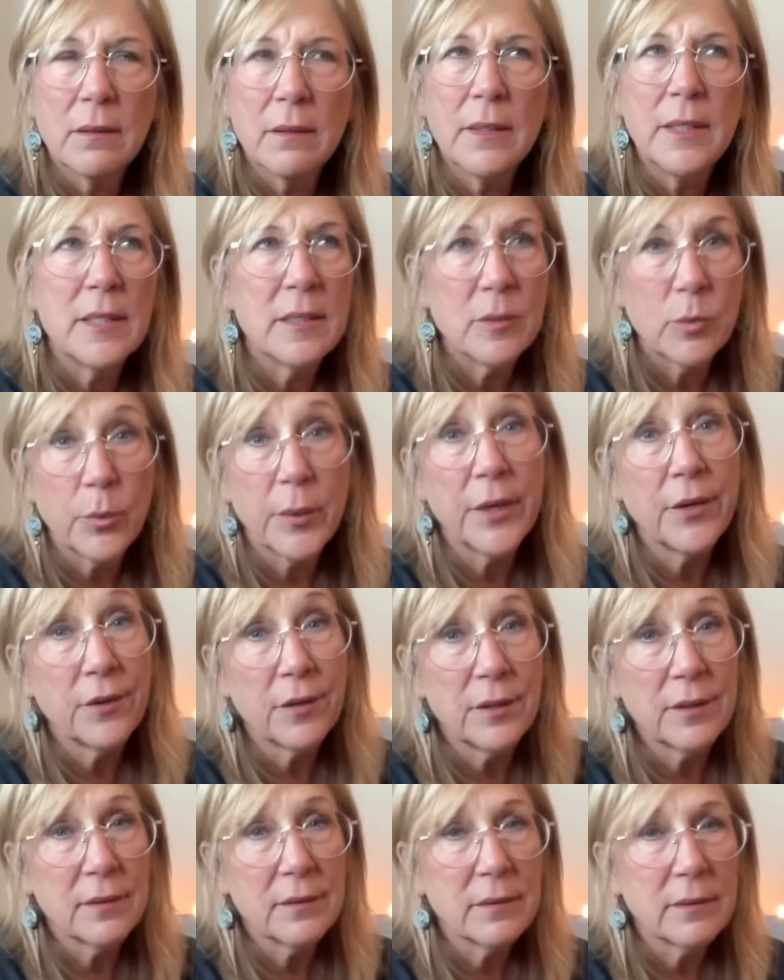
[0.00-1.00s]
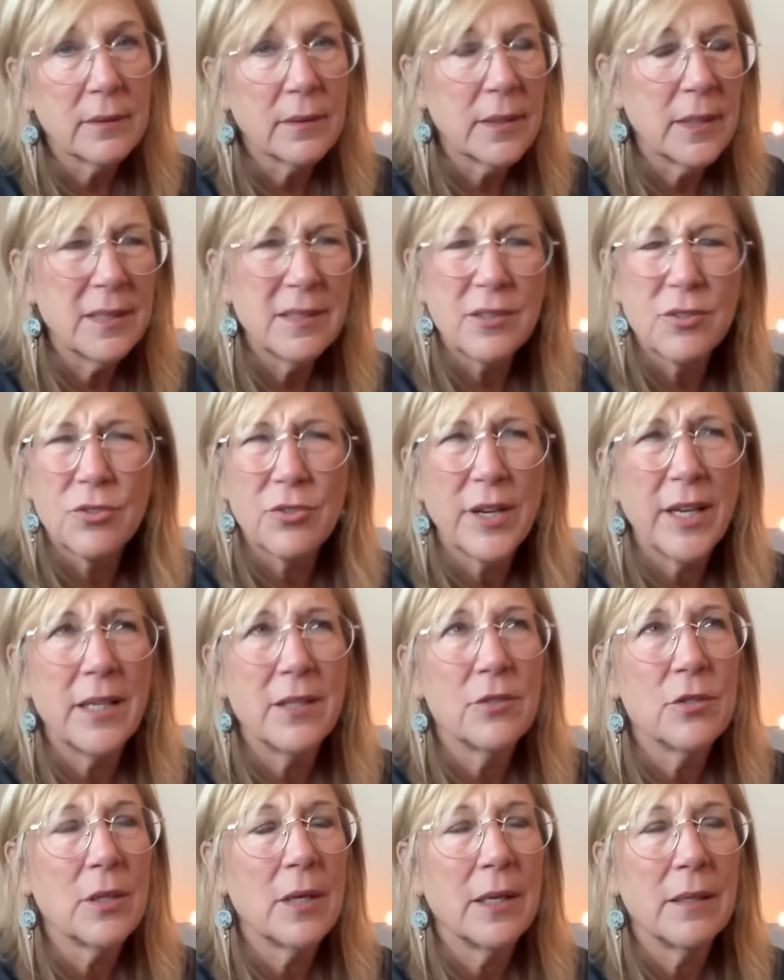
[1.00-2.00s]
he is weird. He's
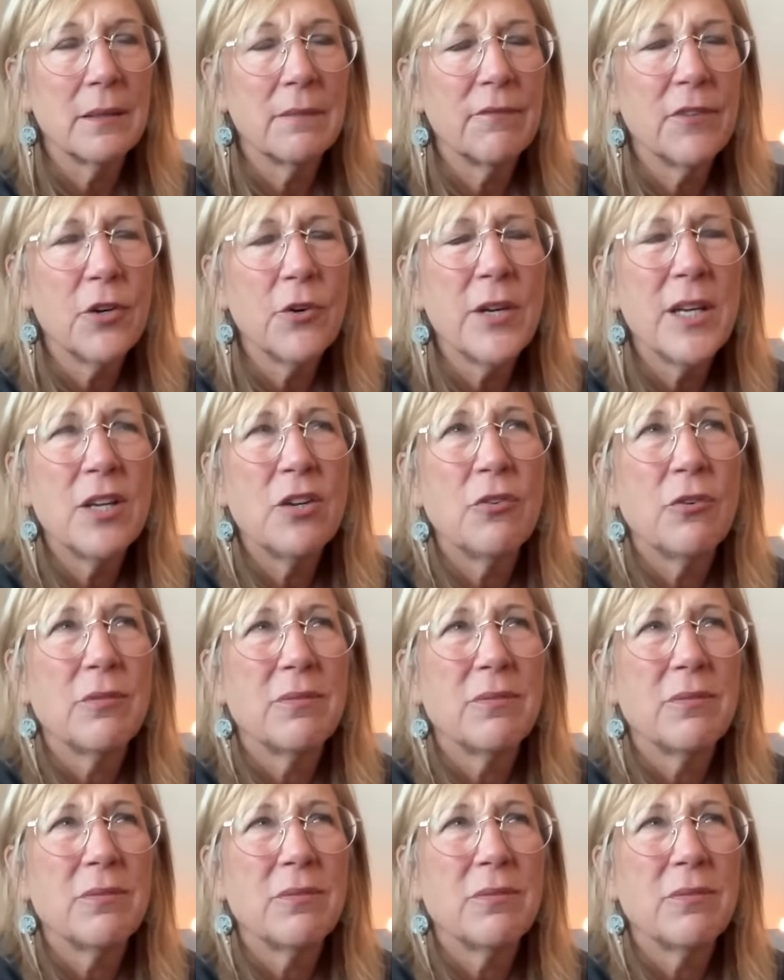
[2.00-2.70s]
strange and very